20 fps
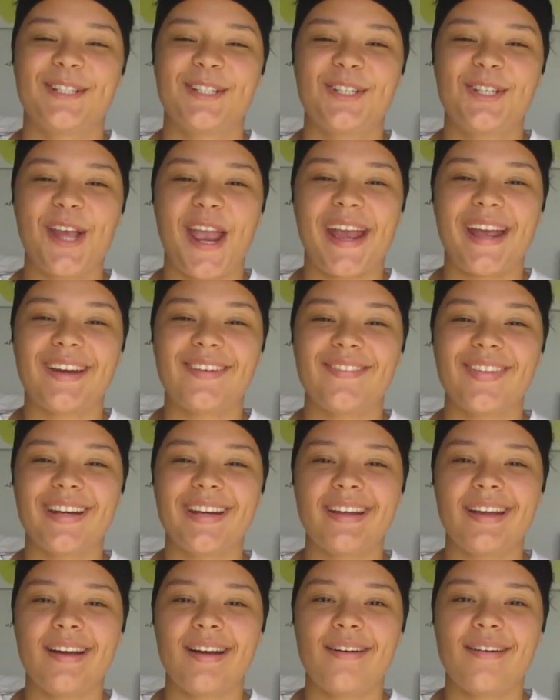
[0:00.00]
chain
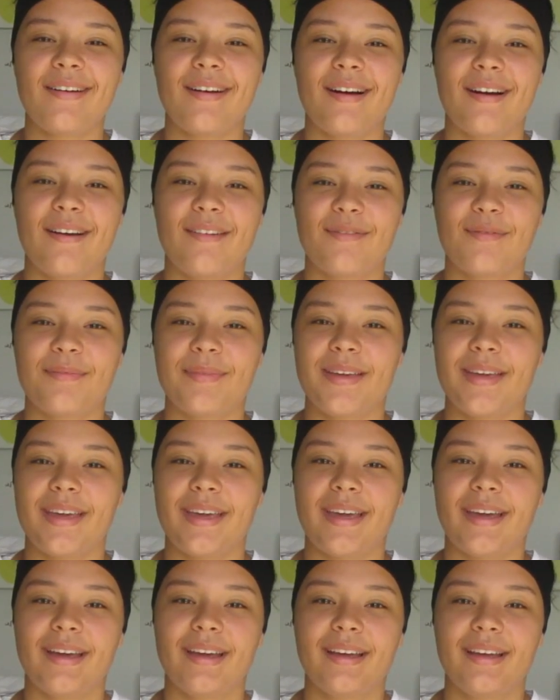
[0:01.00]
video of
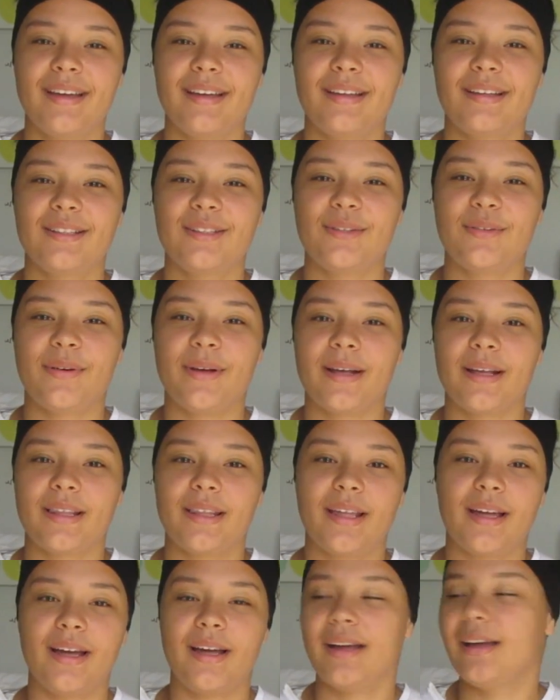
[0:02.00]
me
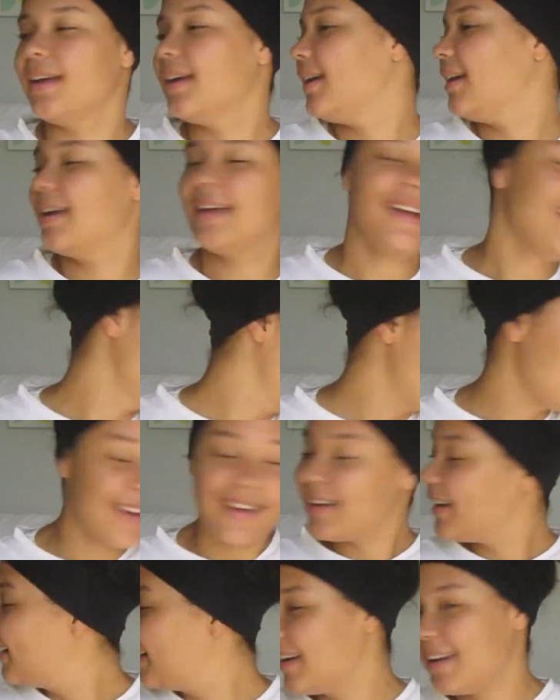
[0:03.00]
doing the
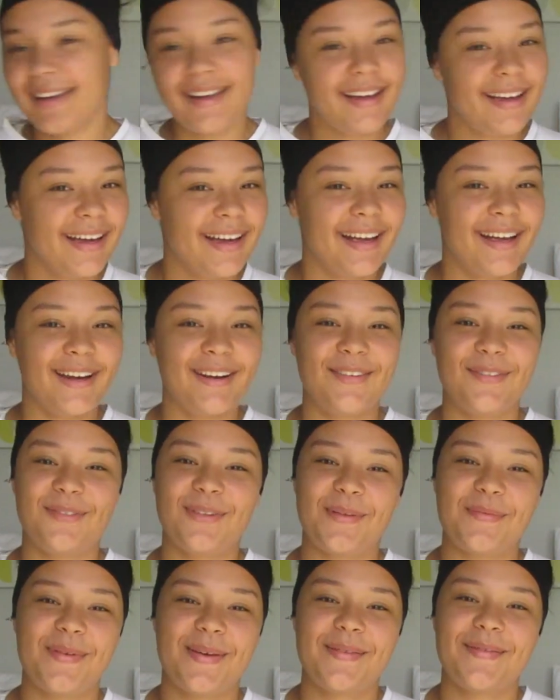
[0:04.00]
and
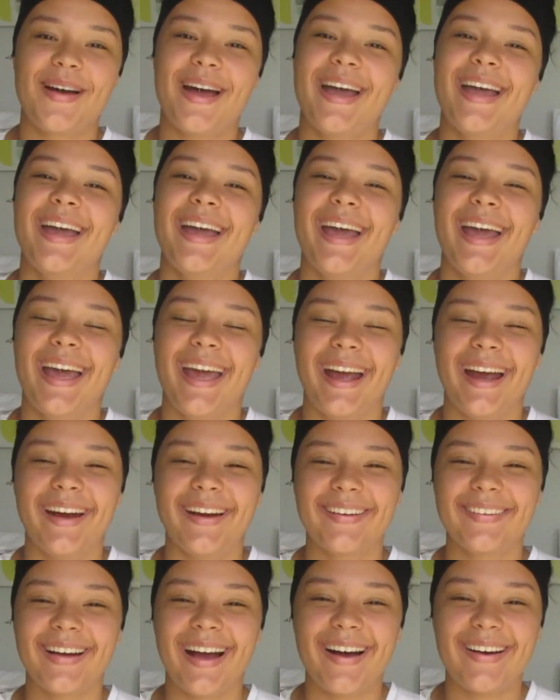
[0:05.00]
flipping my
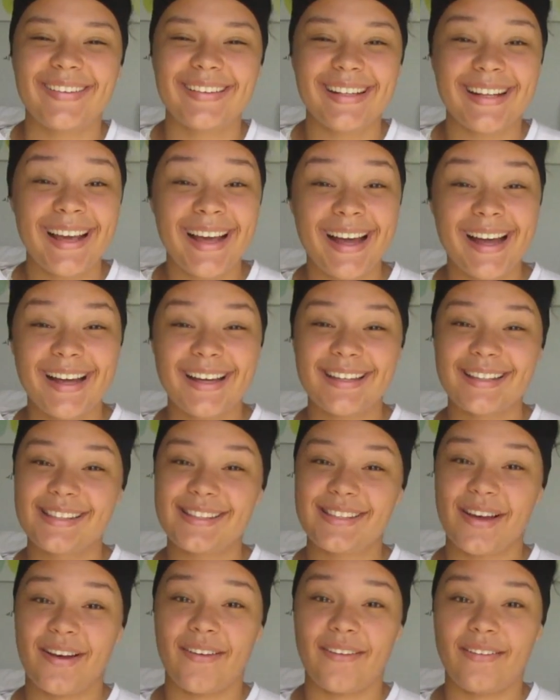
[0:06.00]
hair around.
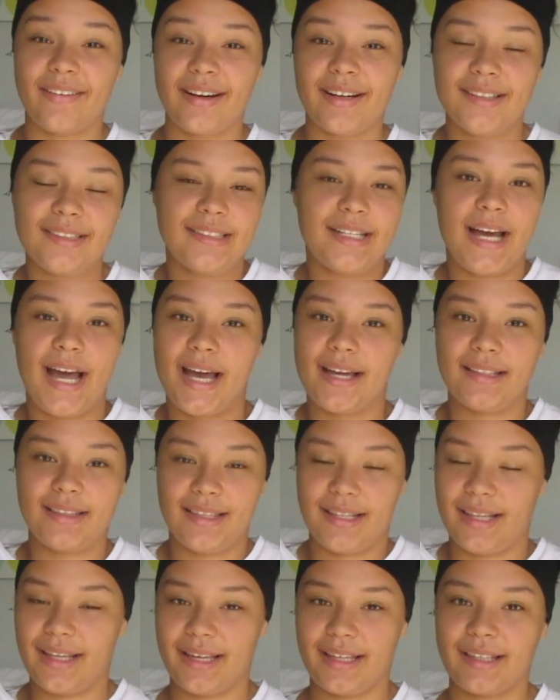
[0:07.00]
So
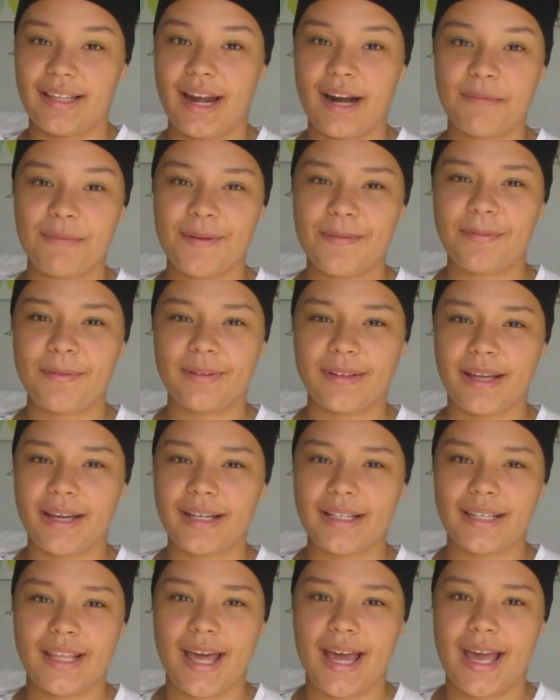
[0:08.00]
like a lot of people
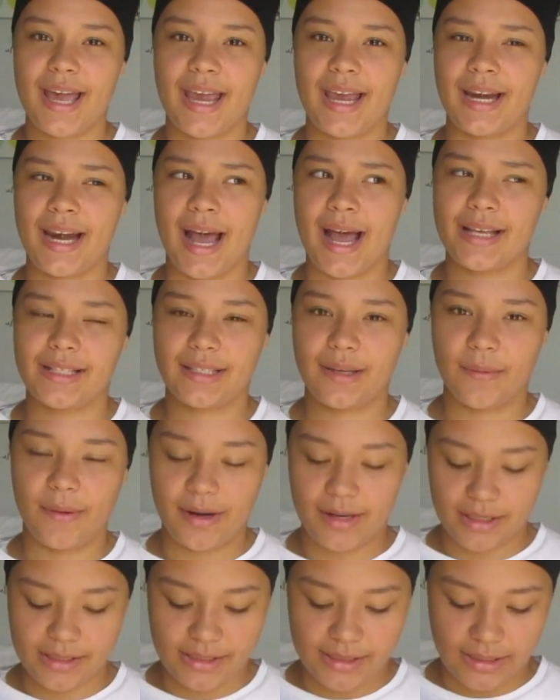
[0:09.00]
liked that and ask
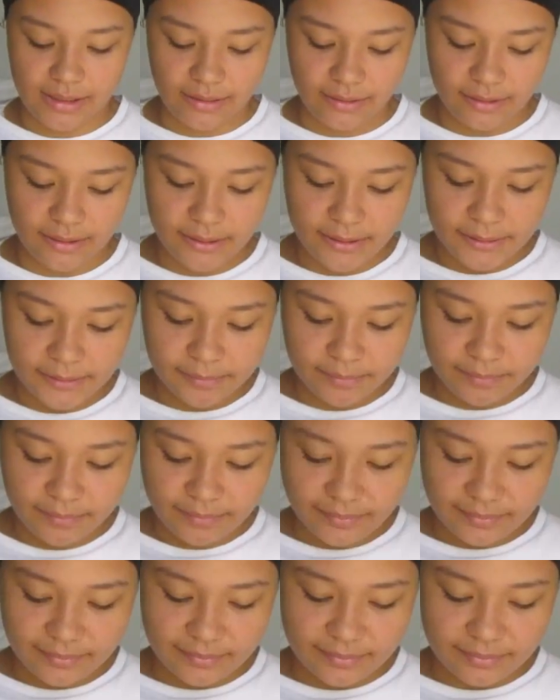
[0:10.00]
about it still.
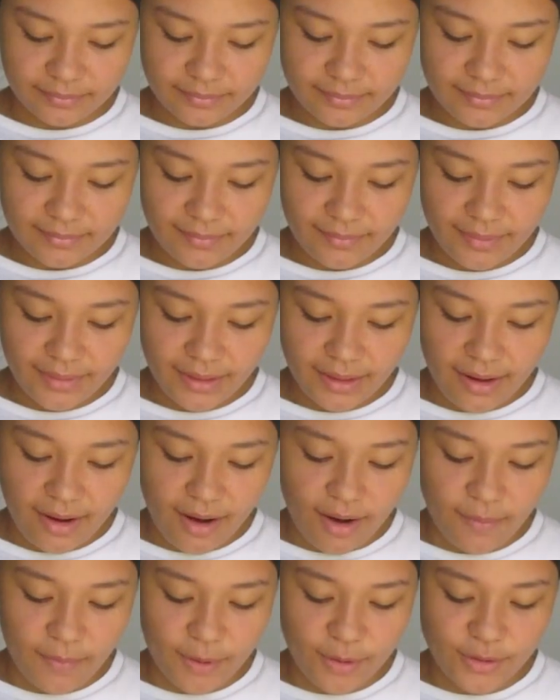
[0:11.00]

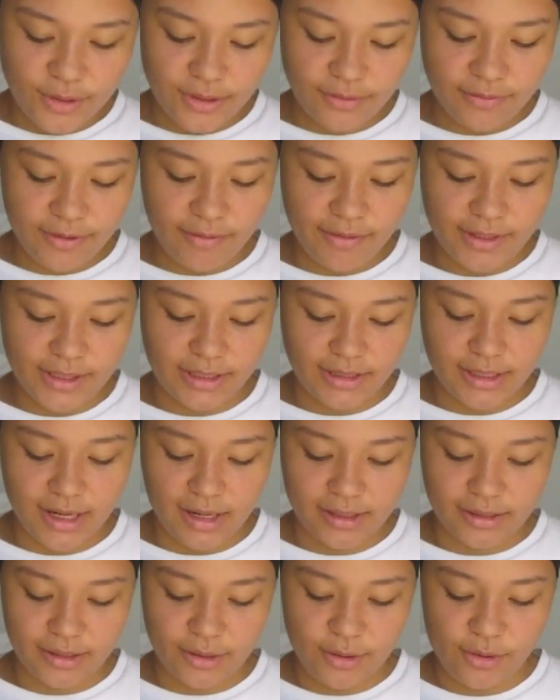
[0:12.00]
Who's your favorite
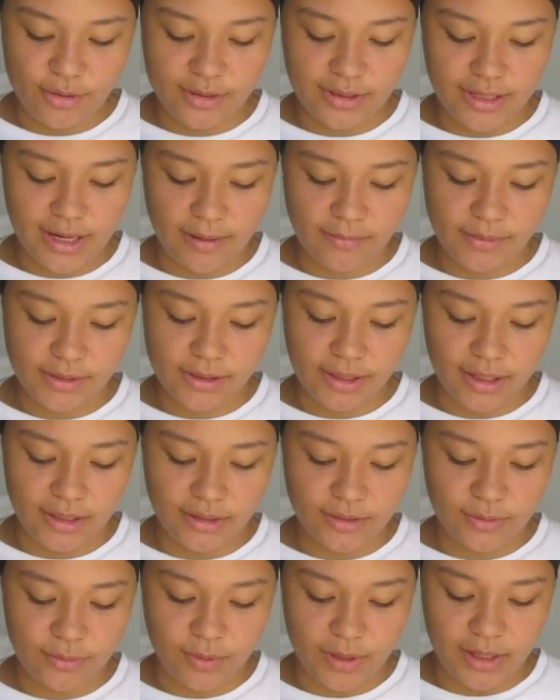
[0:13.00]
TikToker whose name
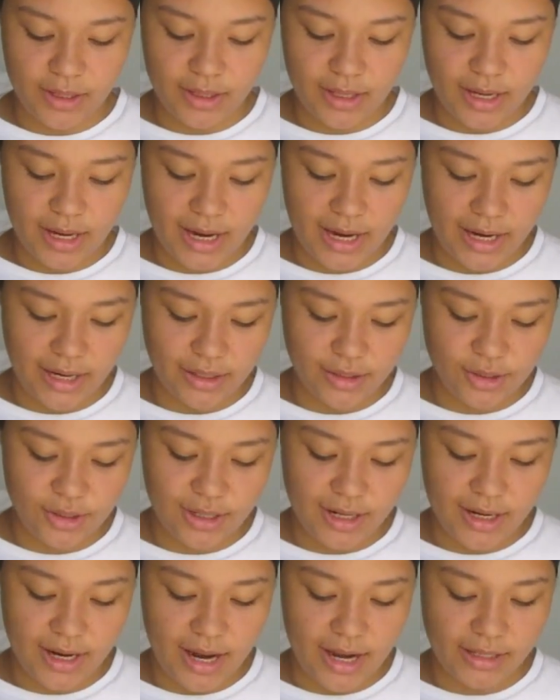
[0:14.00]
starts with
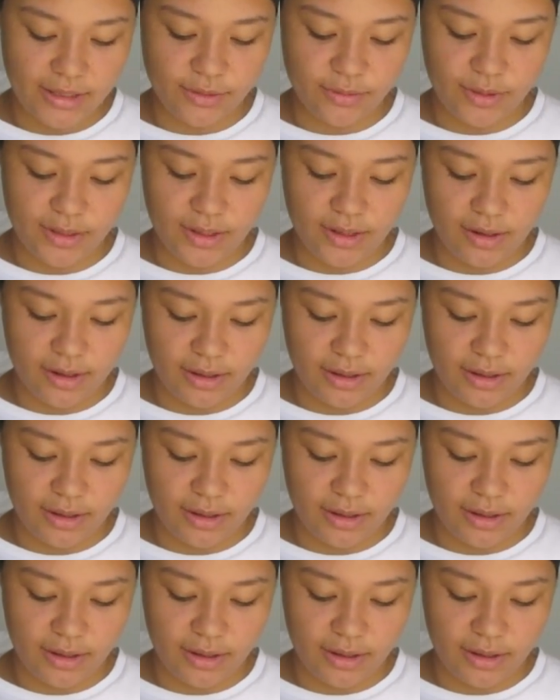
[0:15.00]
H and ends with